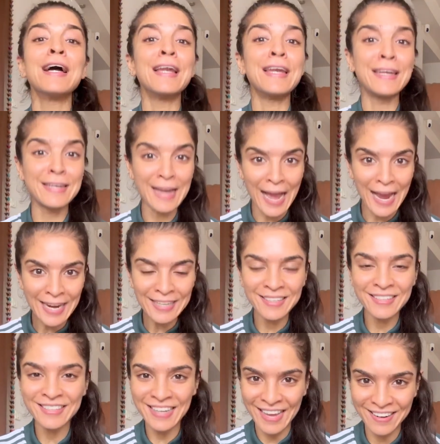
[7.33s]

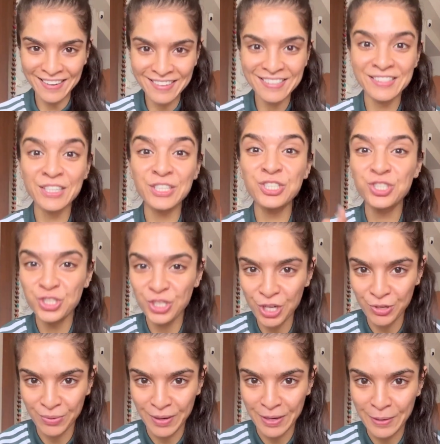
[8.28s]
night terrors in
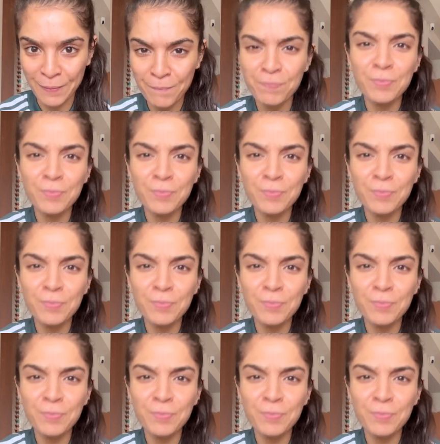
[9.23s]
children.